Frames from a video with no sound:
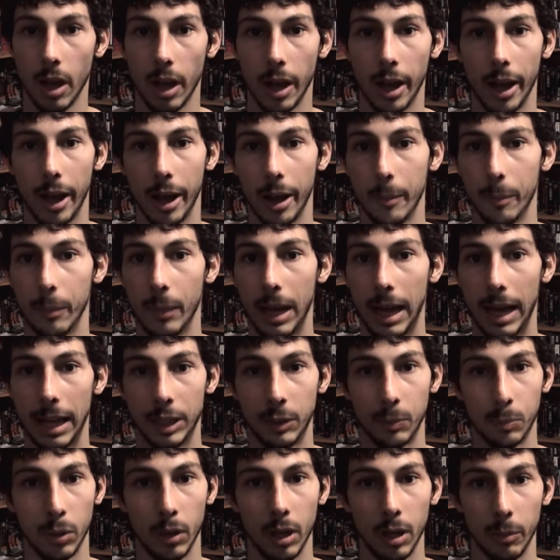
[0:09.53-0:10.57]
Um, it's
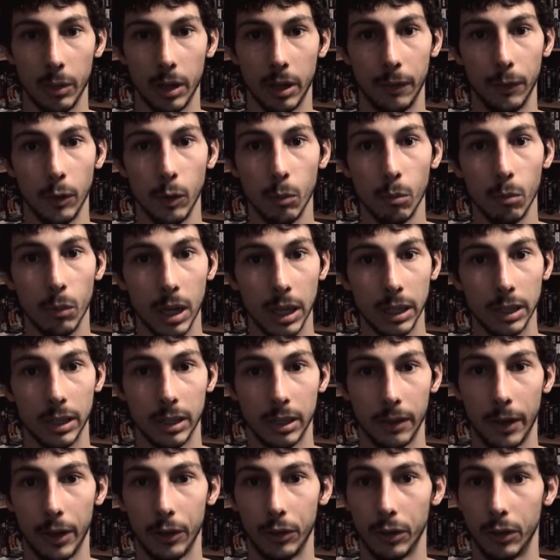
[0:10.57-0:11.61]
probably been a few months since
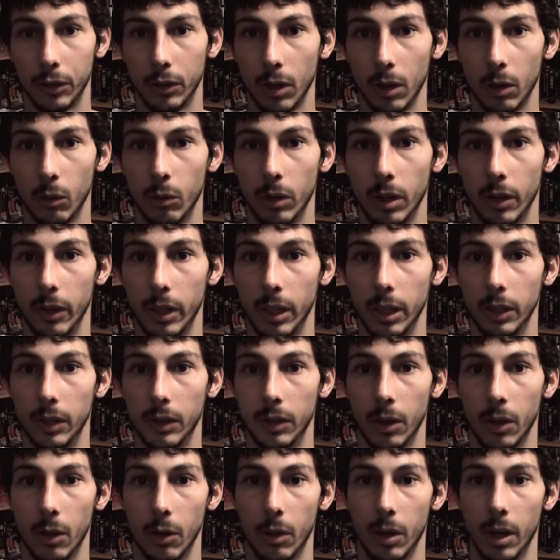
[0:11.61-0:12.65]
I've actually started one of these,
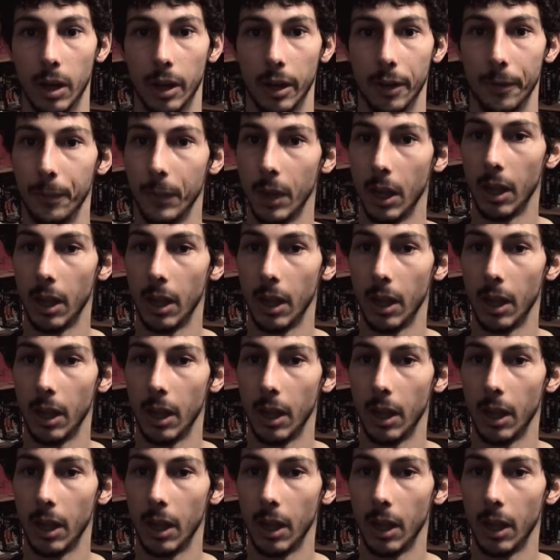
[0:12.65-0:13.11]
so uh,